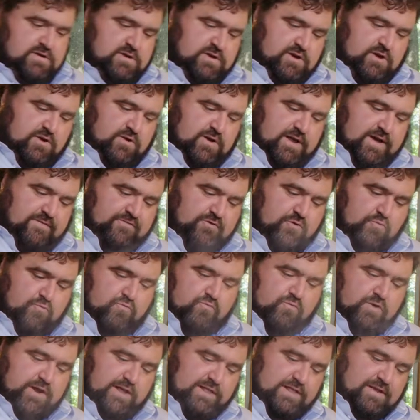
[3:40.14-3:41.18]
don't have to
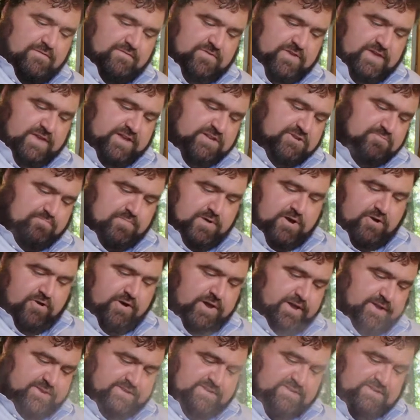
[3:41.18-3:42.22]
relive the
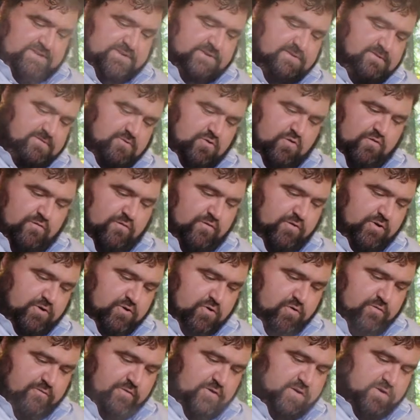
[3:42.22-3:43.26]
experience over and
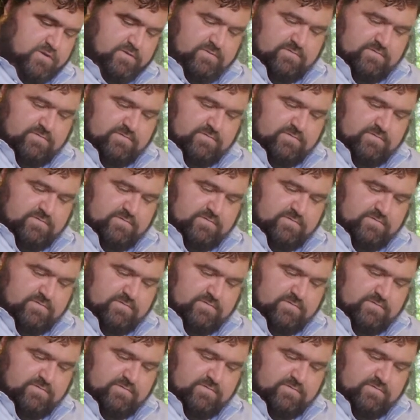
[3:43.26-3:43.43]
over.